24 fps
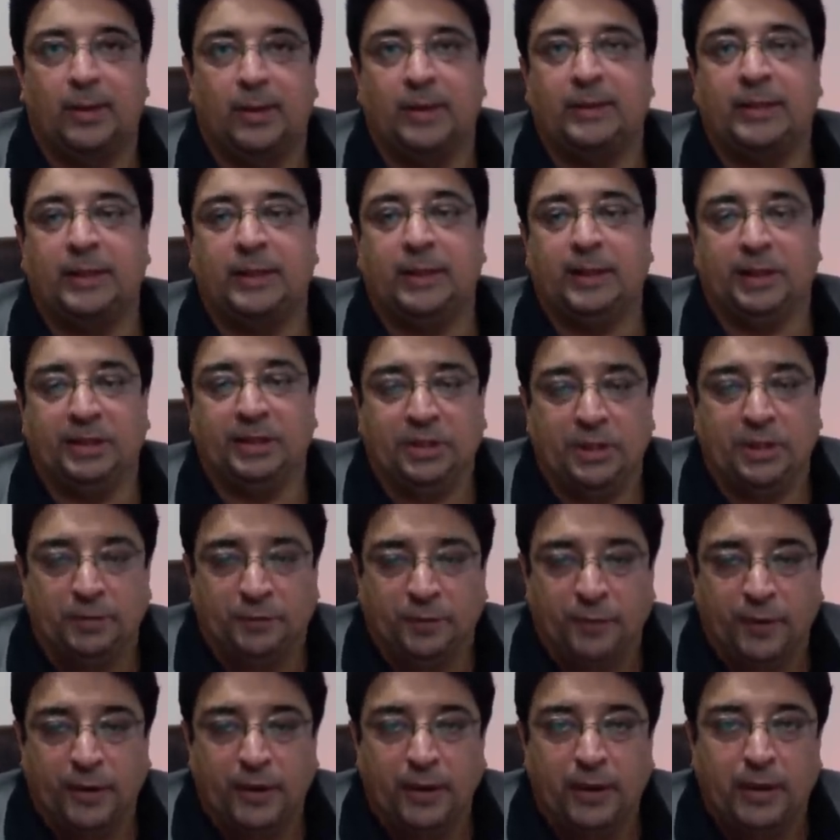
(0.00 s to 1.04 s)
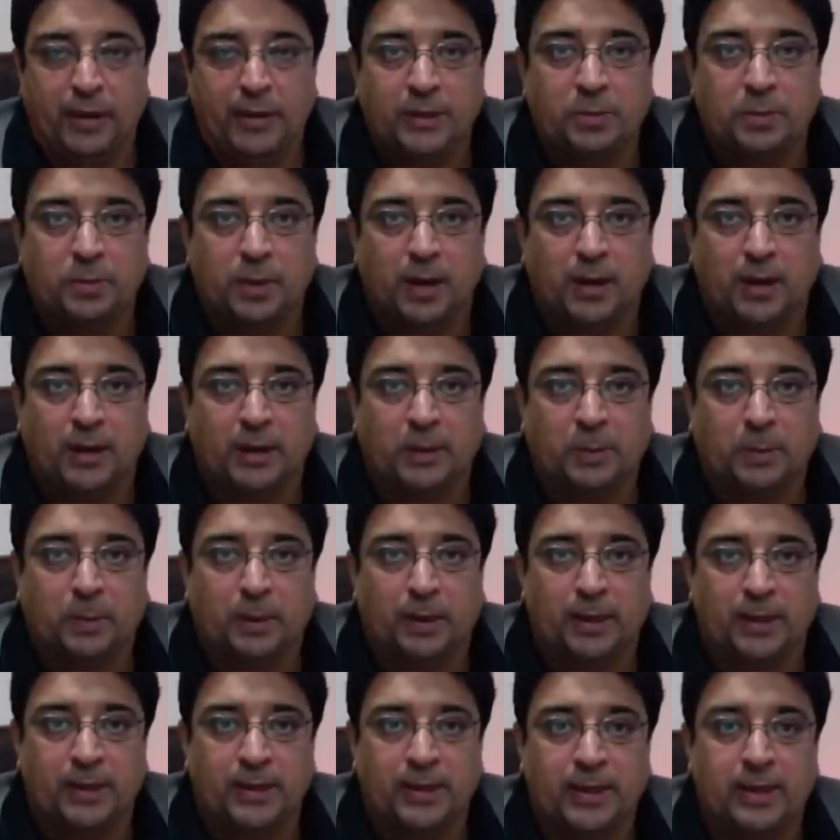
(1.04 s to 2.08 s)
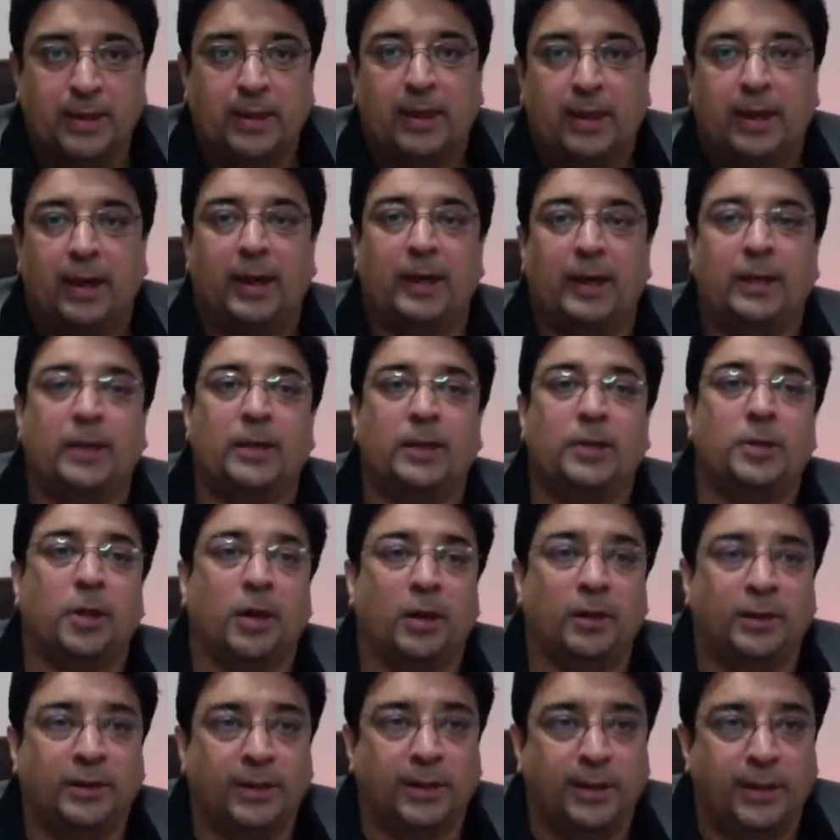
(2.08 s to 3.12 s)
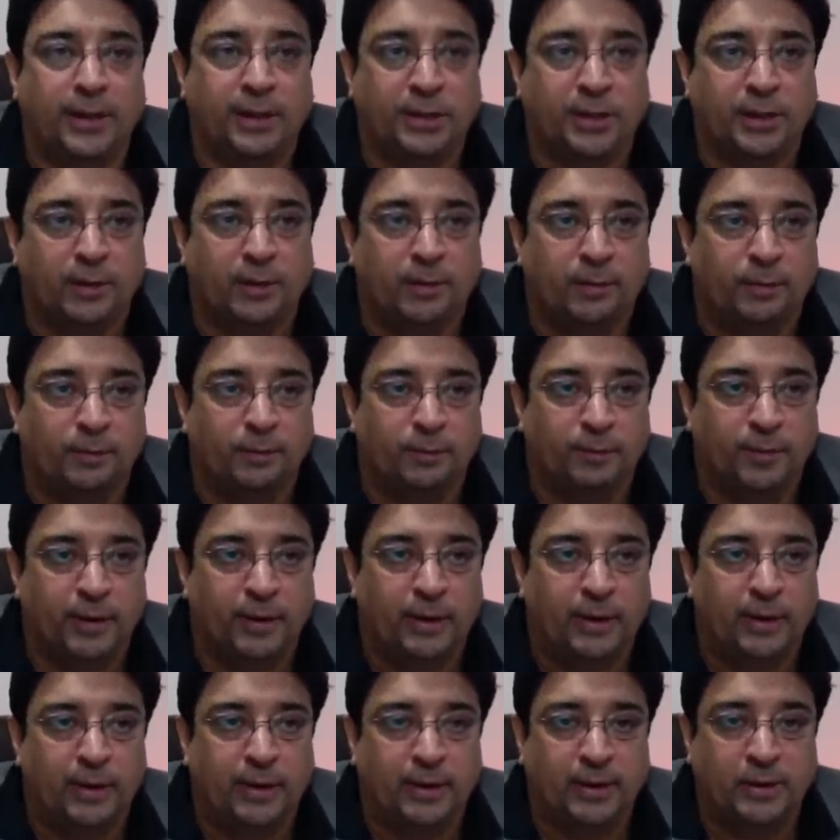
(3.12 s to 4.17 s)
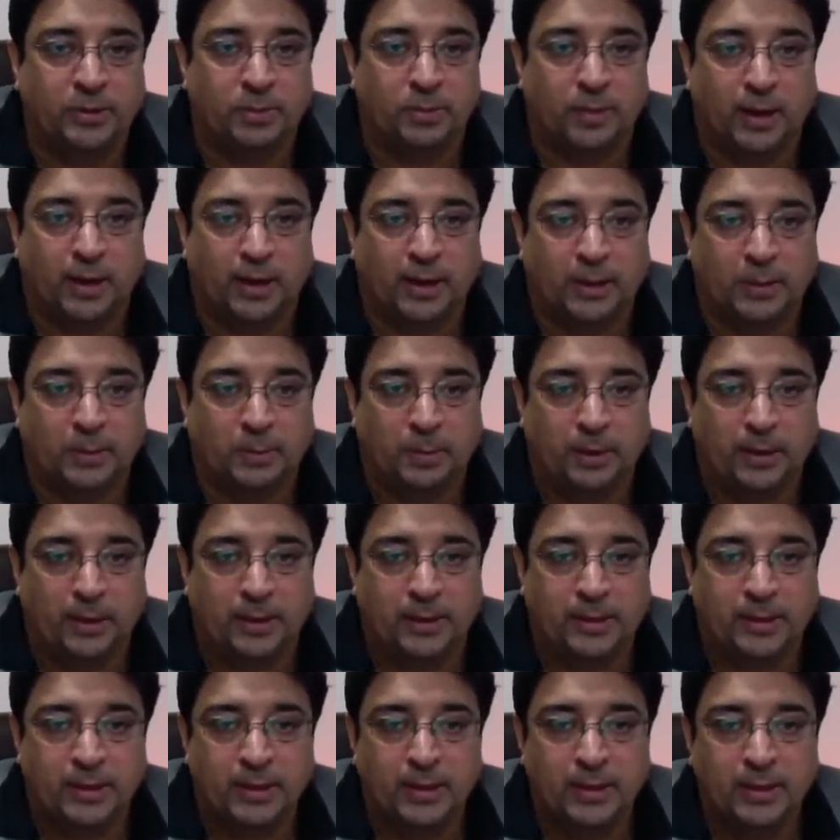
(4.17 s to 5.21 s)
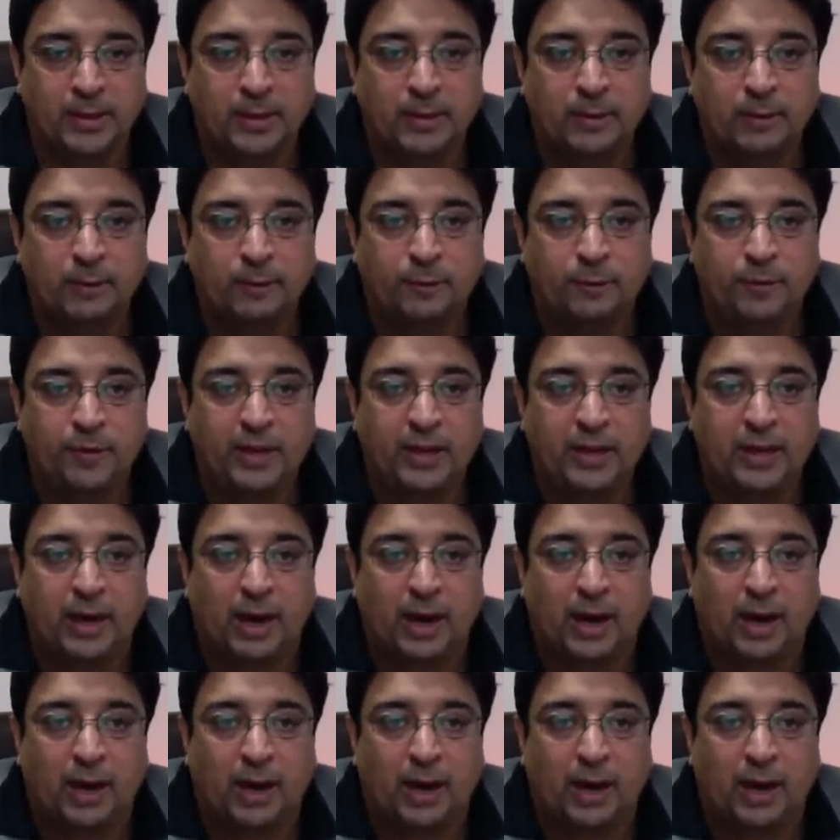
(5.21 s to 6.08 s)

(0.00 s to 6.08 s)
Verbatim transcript: a traditional freelance marketplace and a non-traditional freelance marketplace, we